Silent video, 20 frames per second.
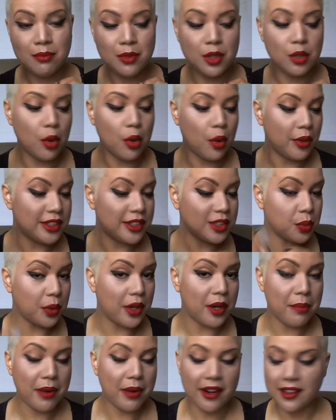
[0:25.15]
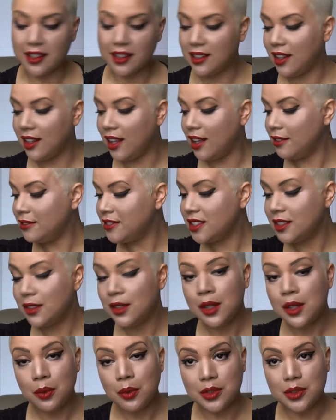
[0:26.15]
you always wear a pair of gloves
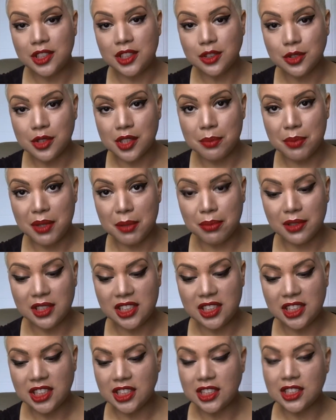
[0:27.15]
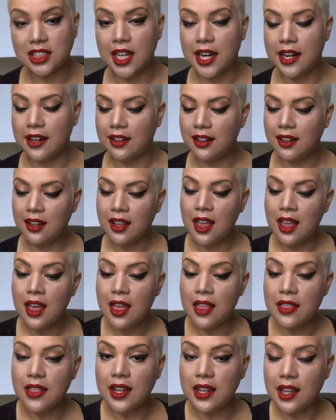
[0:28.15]
when you're going to be bleaching your hair.
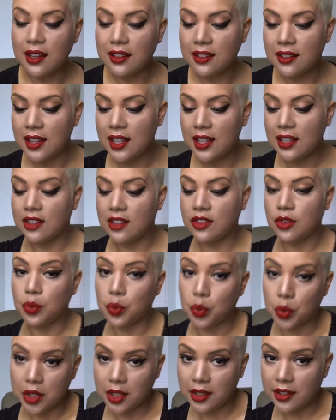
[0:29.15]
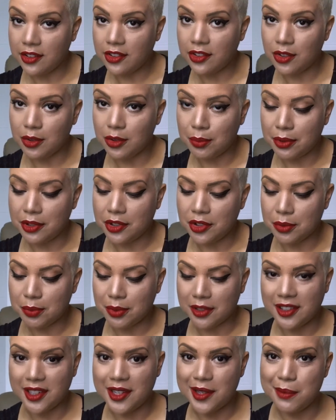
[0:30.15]
The next thing that's really super
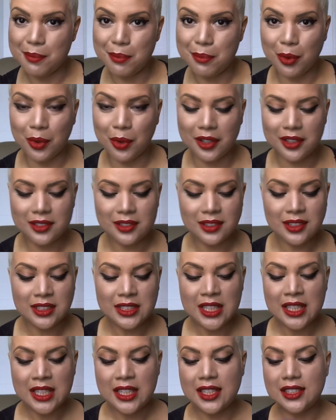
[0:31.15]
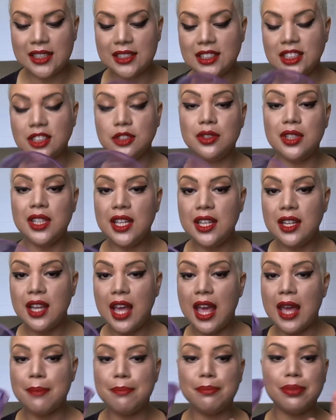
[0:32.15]
duper important is you
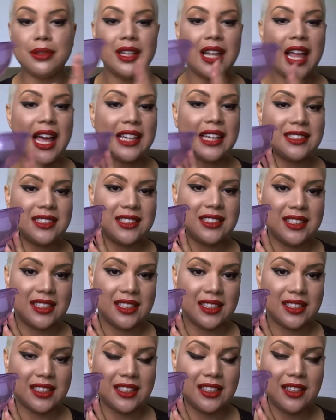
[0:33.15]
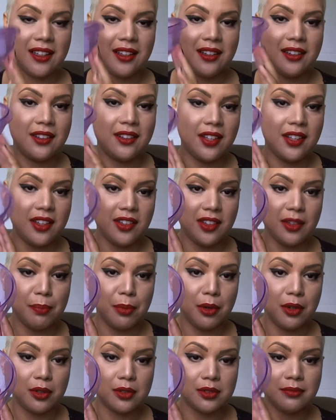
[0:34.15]
need a plastic tint
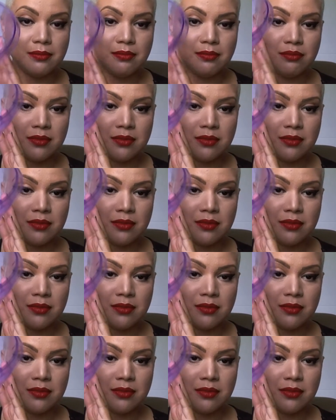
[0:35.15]
bowl.